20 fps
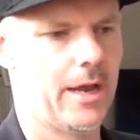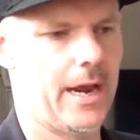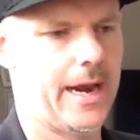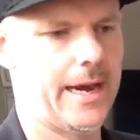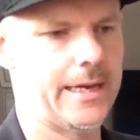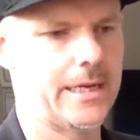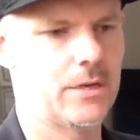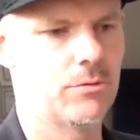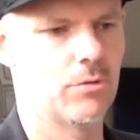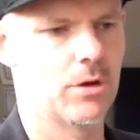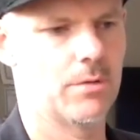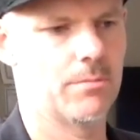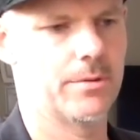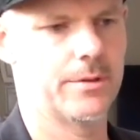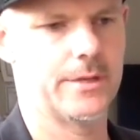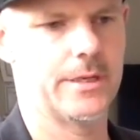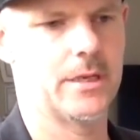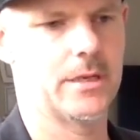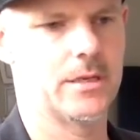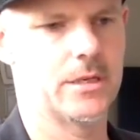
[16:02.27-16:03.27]
anyone
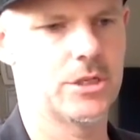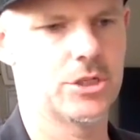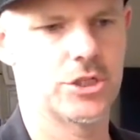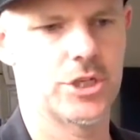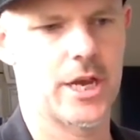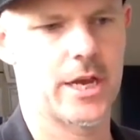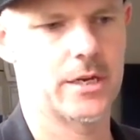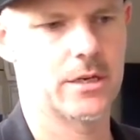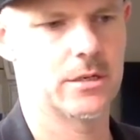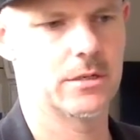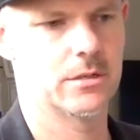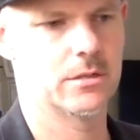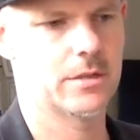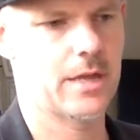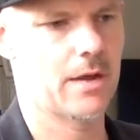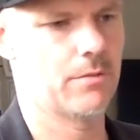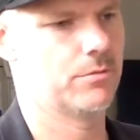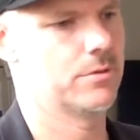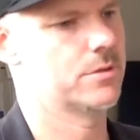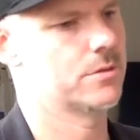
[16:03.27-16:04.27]
but the initiated,
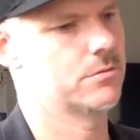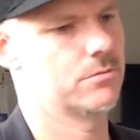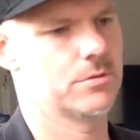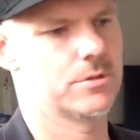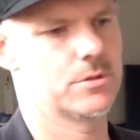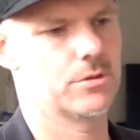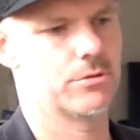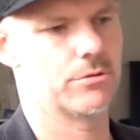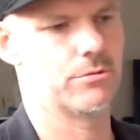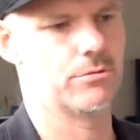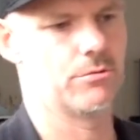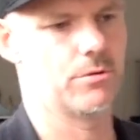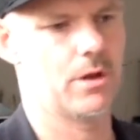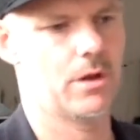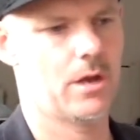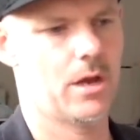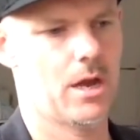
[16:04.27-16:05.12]
that was also